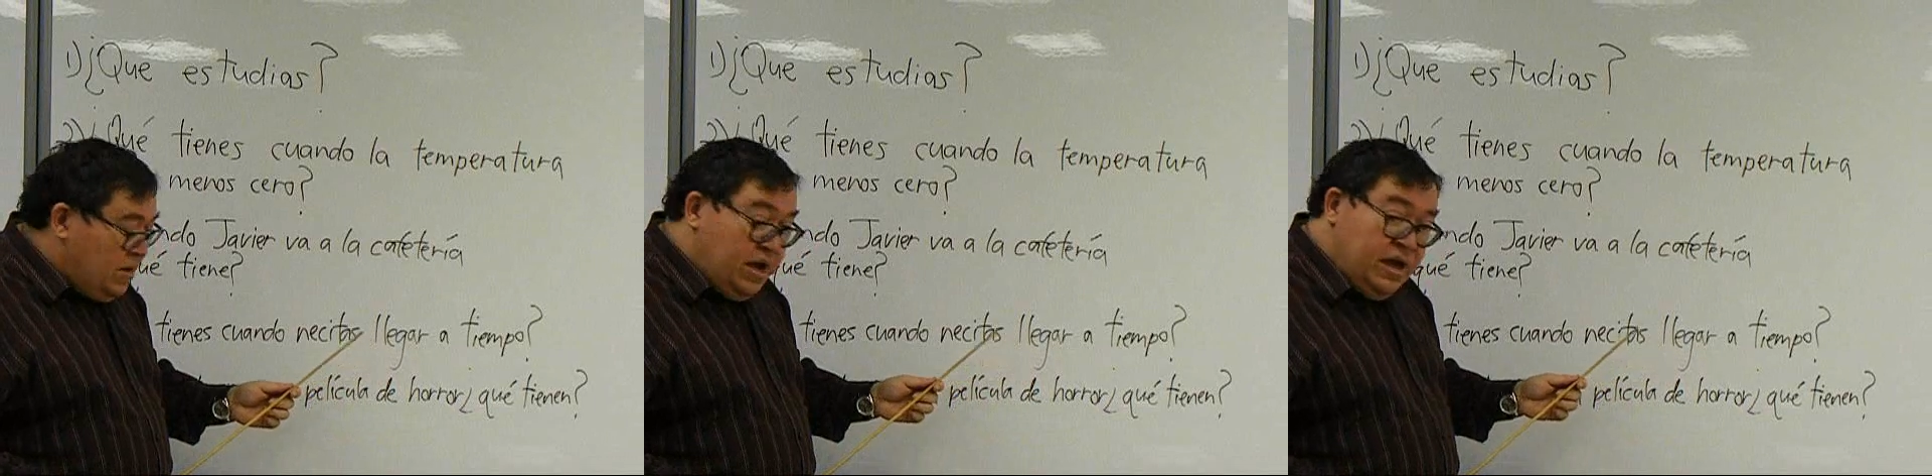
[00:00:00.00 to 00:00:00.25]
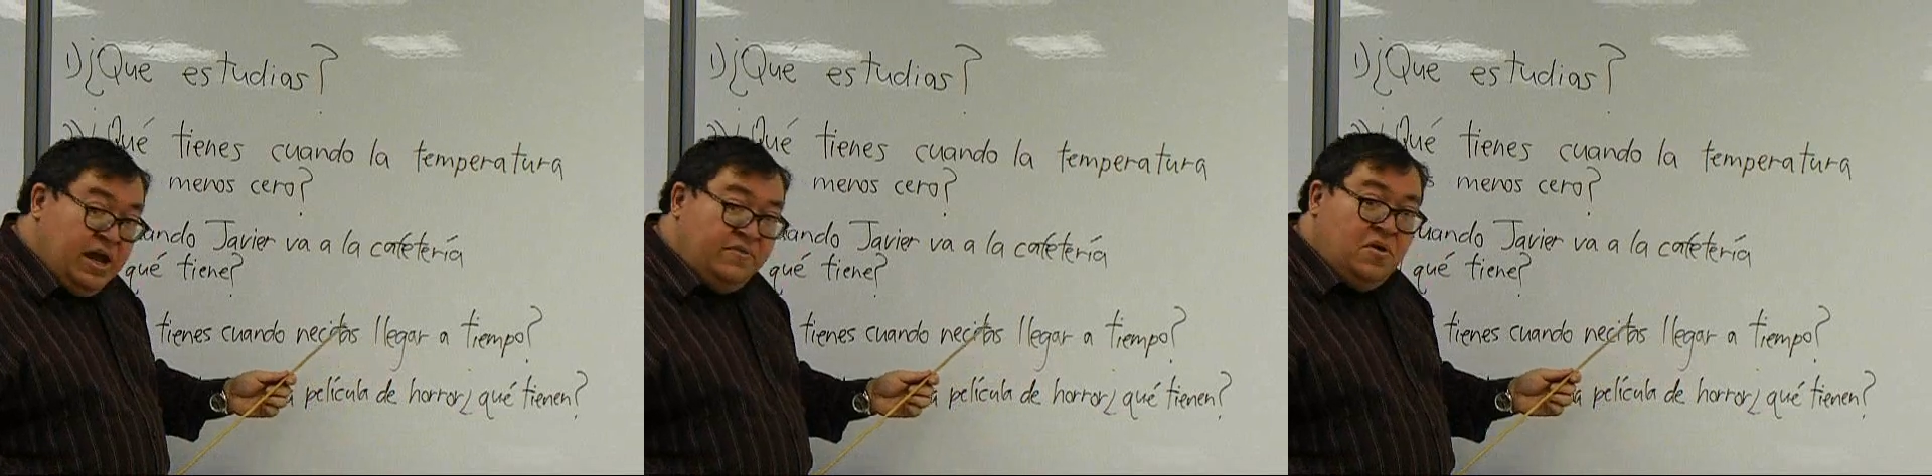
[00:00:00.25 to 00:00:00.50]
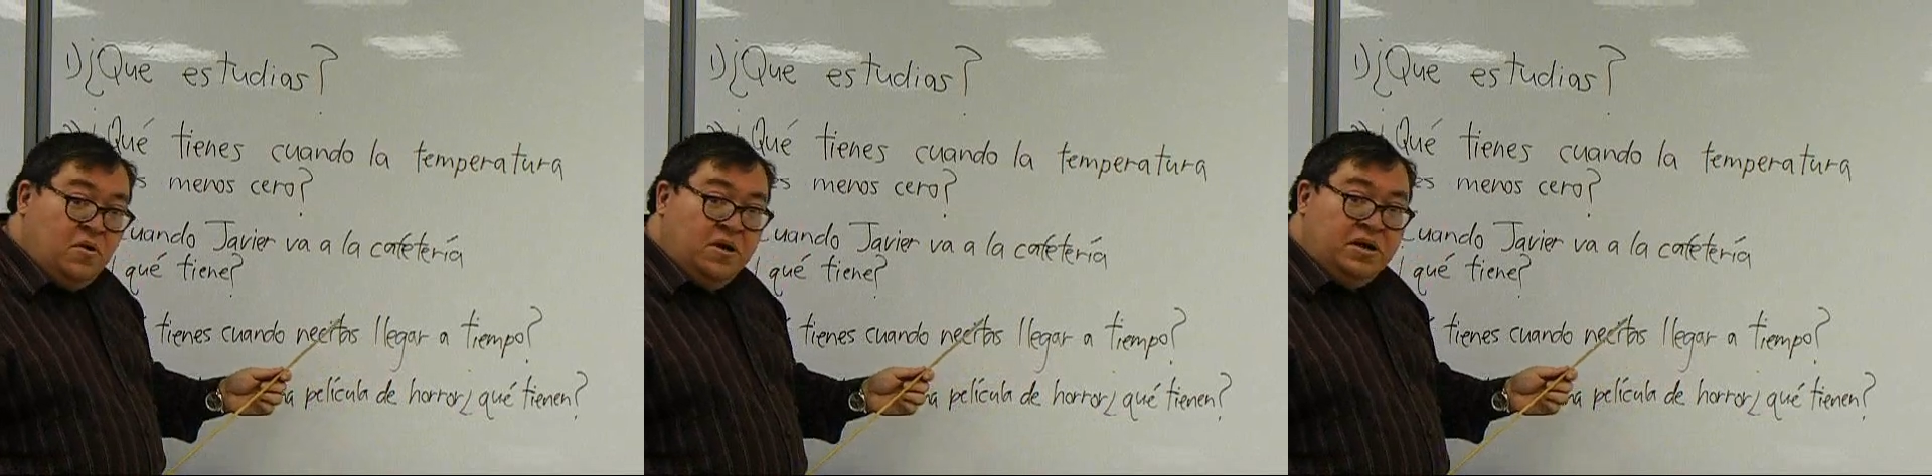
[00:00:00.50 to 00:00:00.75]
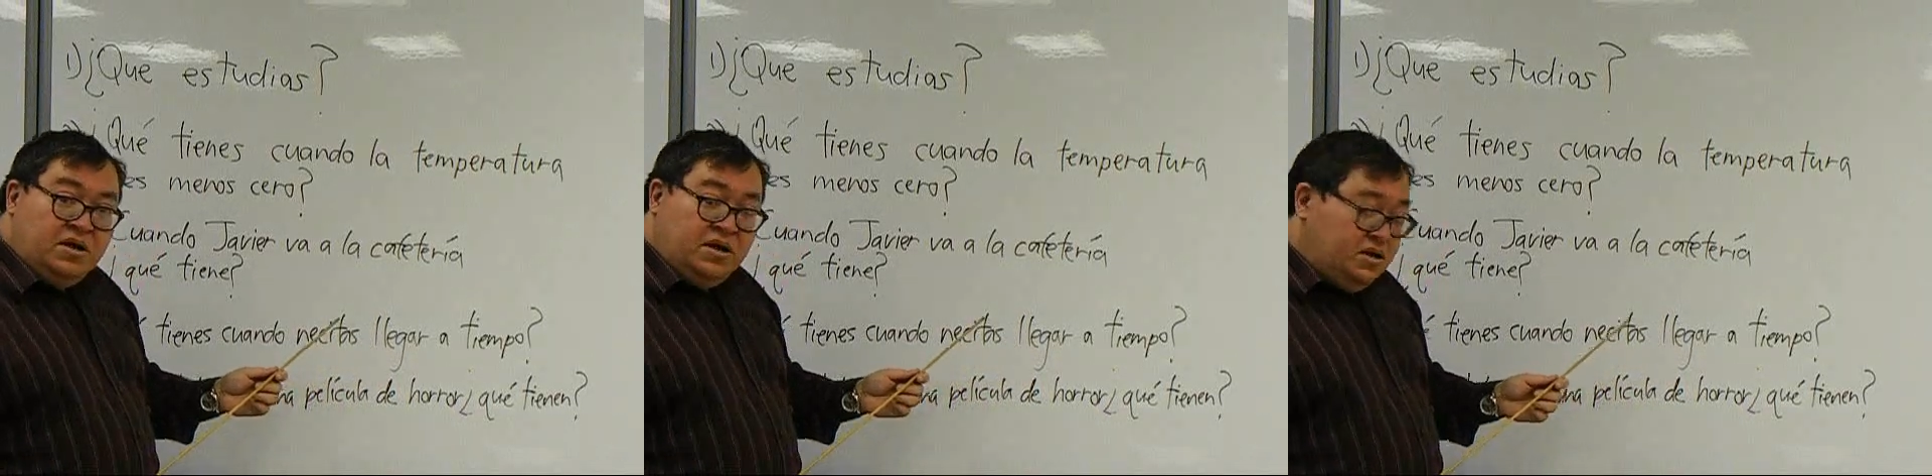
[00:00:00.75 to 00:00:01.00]
I have
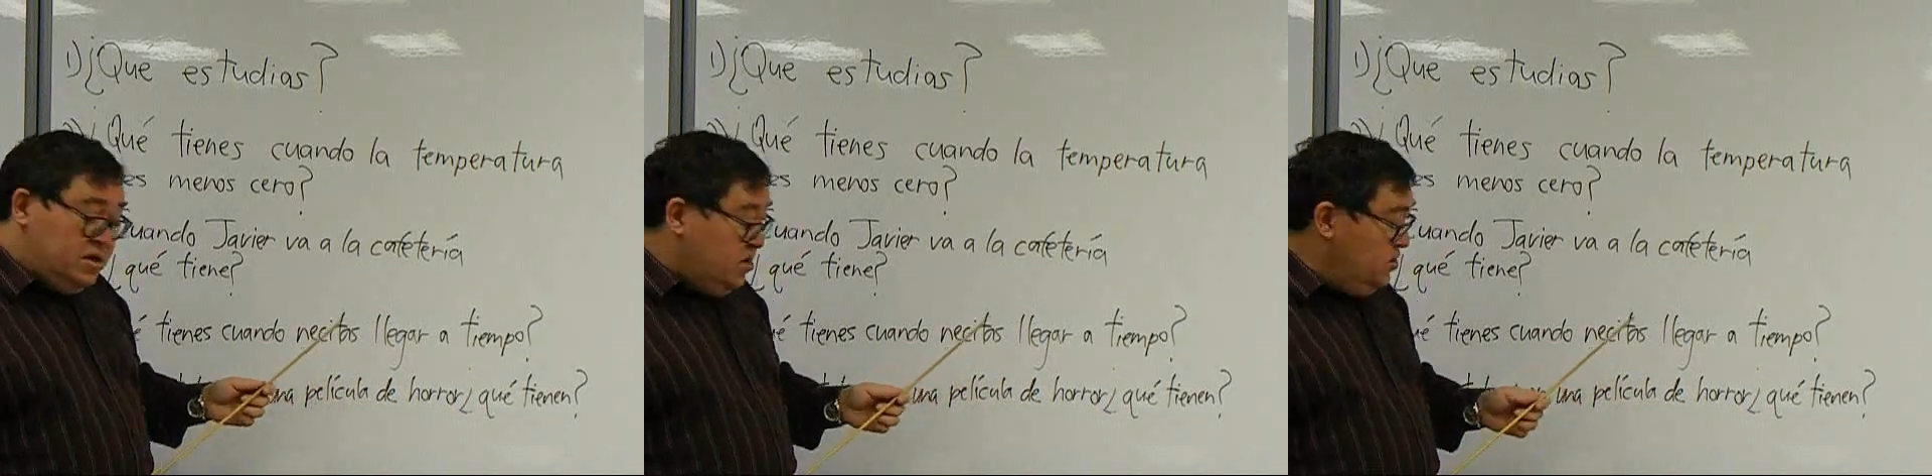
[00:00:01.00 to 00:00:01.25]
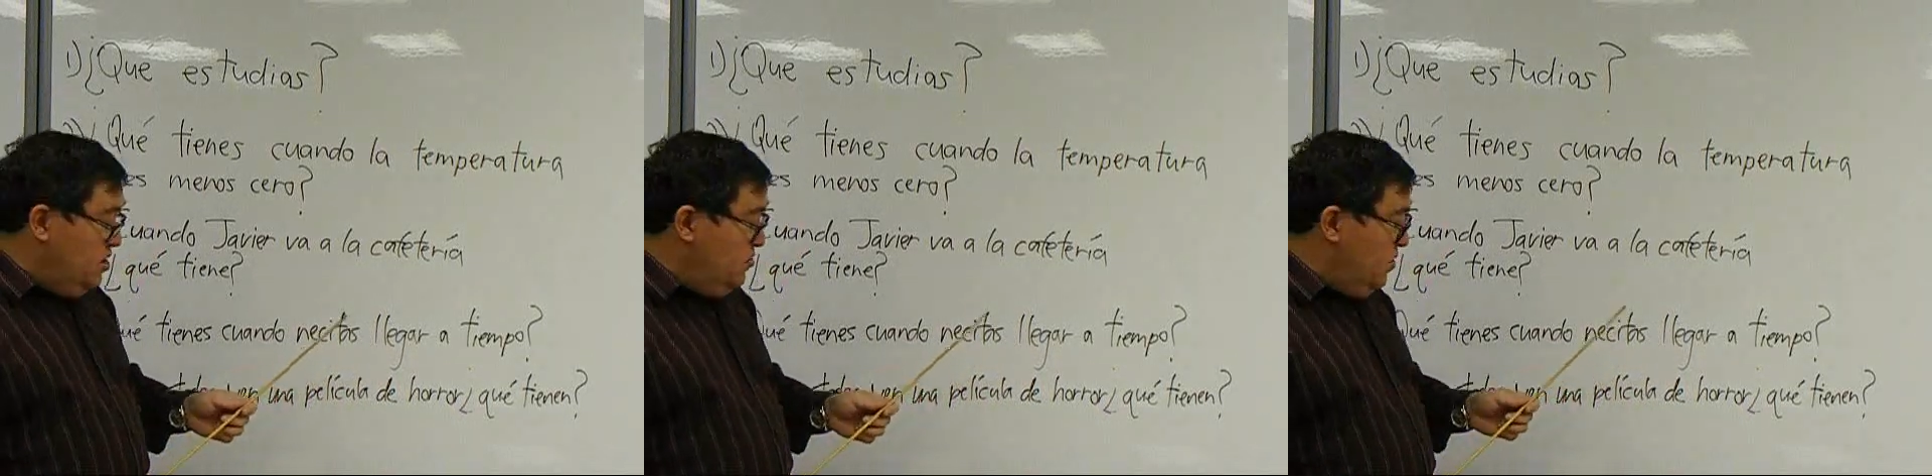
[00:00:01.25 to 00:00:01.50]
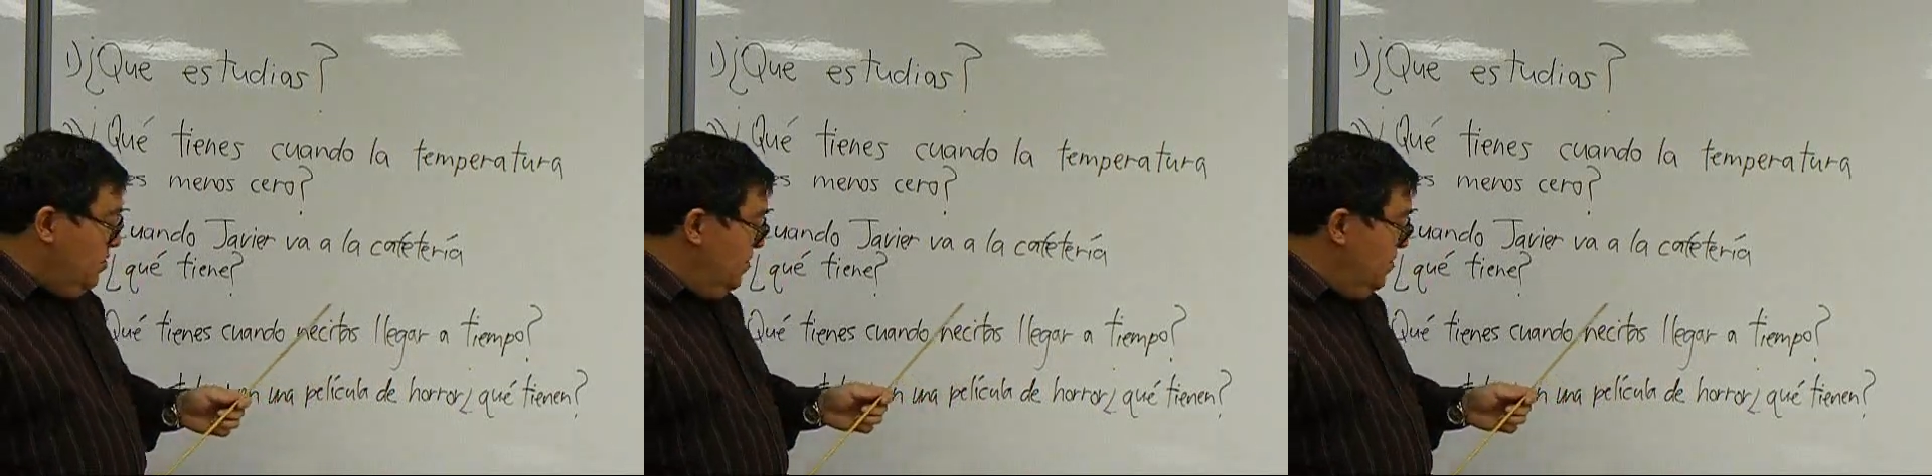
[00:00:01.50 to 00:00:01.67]
hurriedness. So you